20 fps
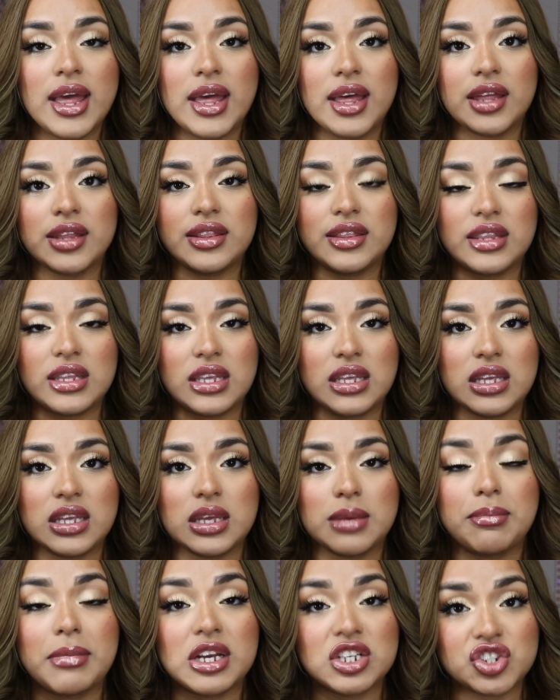the
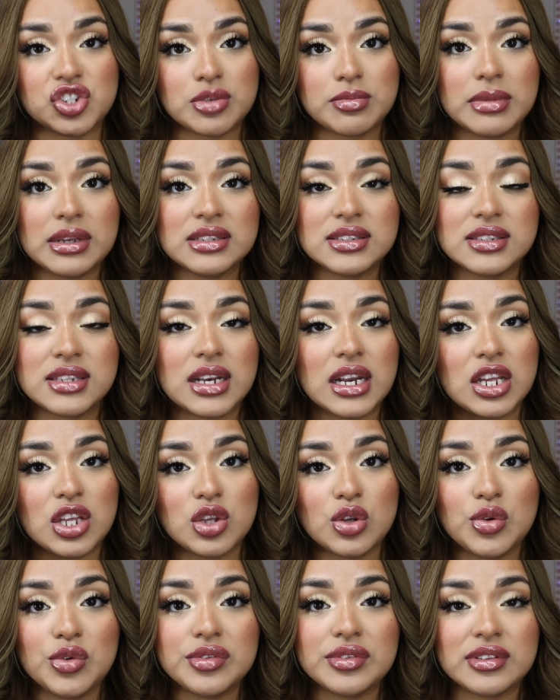measurements that I
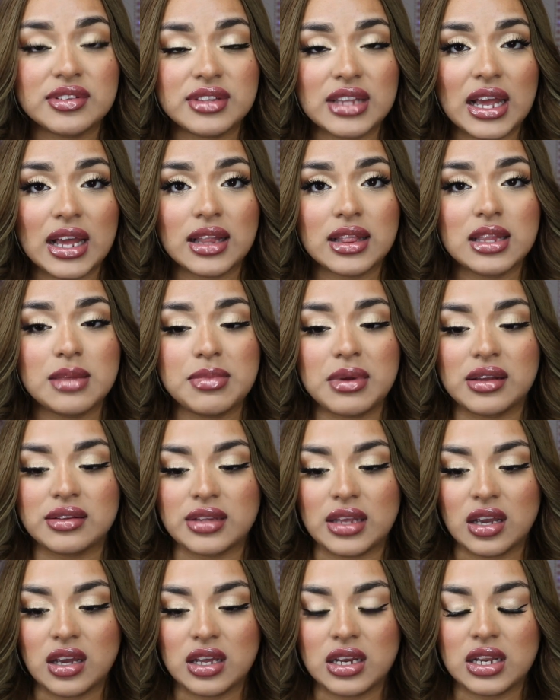used exactly, because I
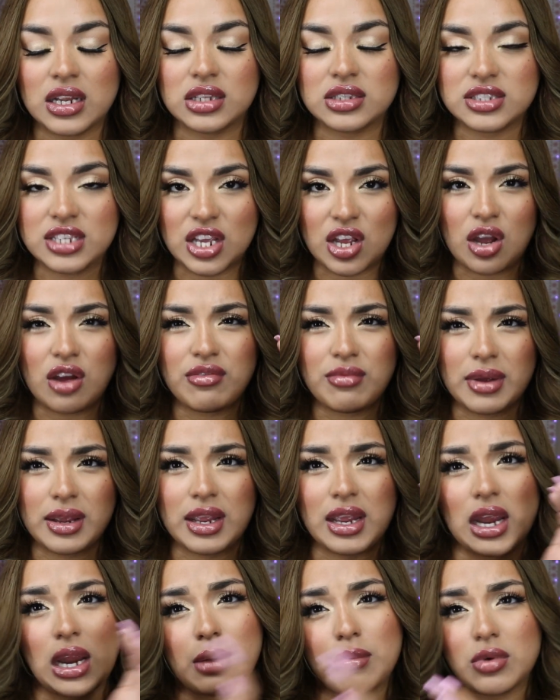couldn't take off my
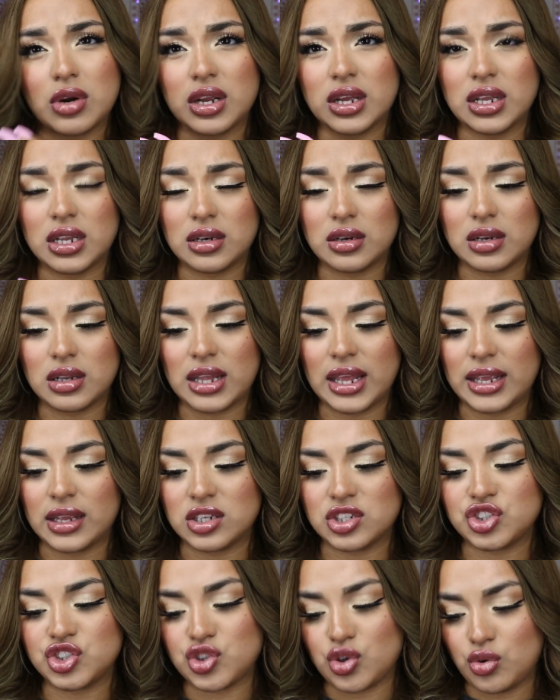camera and like
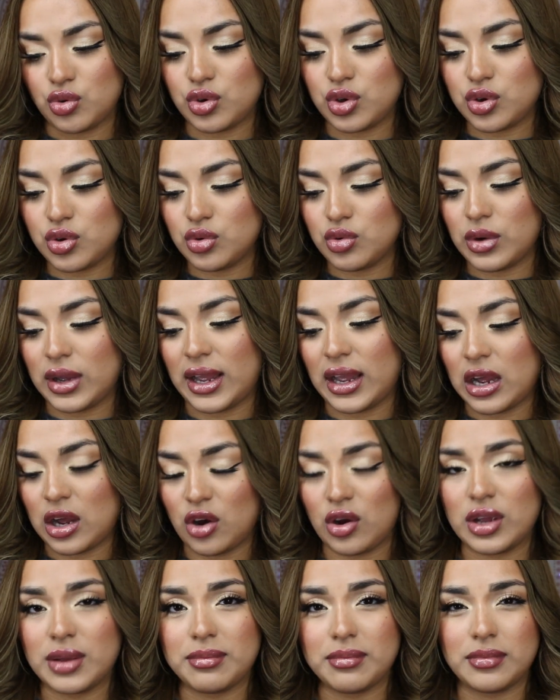show you how
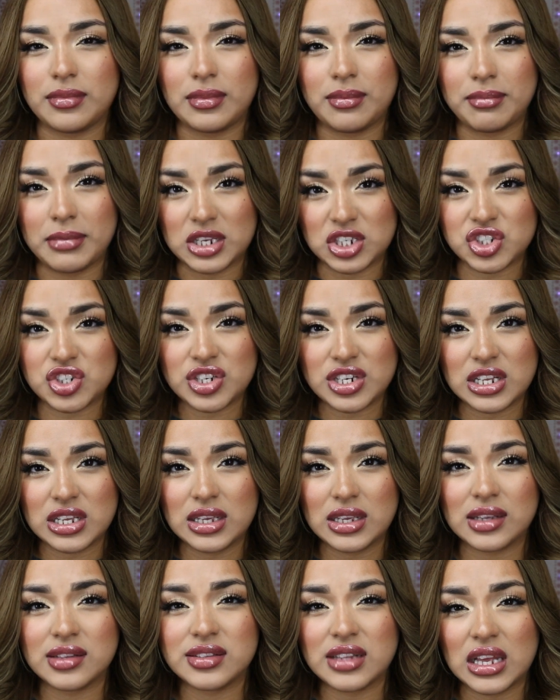I measured
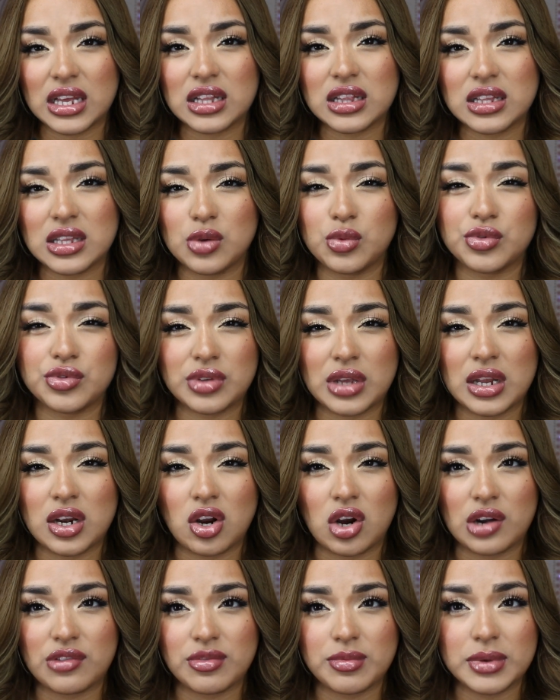it exactly. It was kind of
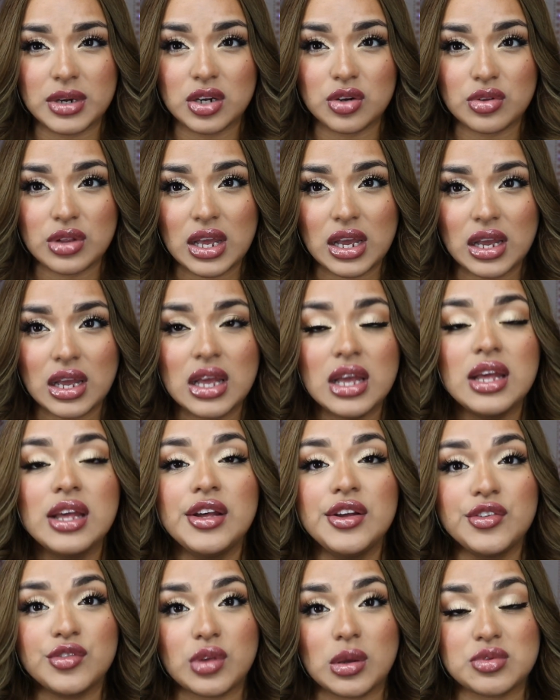hard for me to do that.
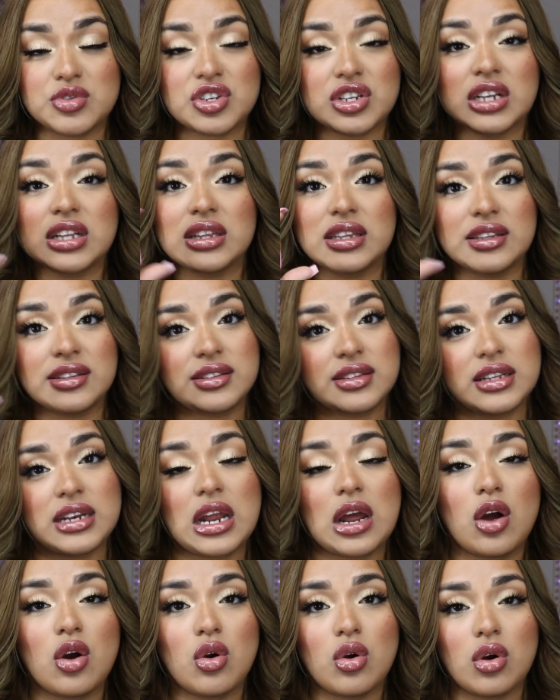So I'm just going to list it
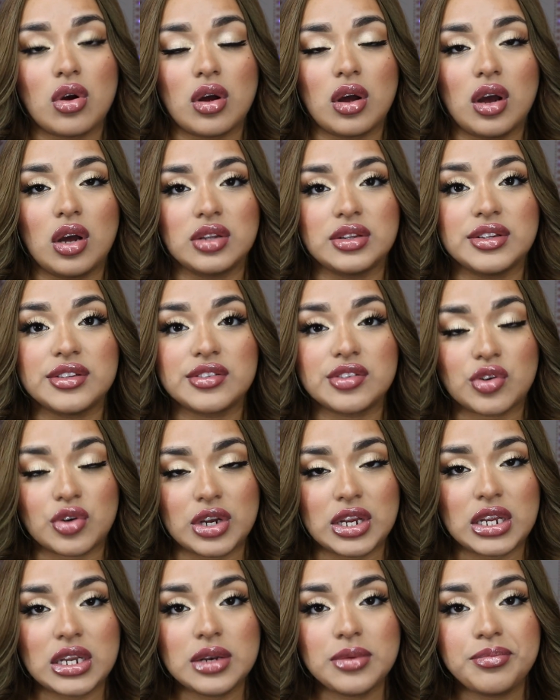out on the
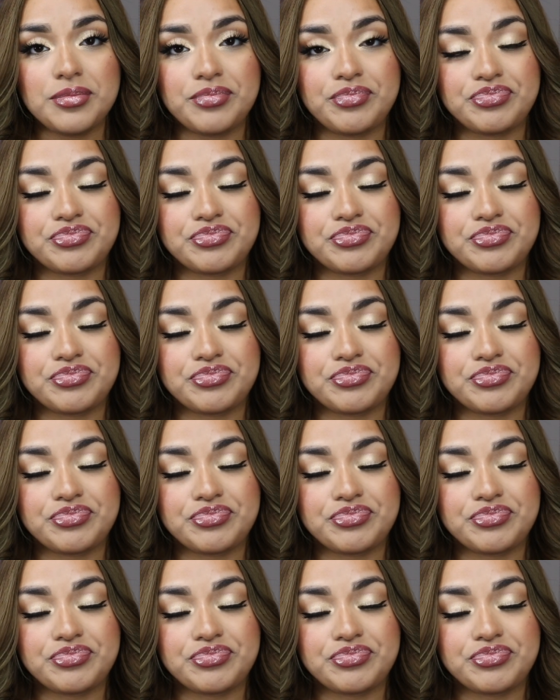screen,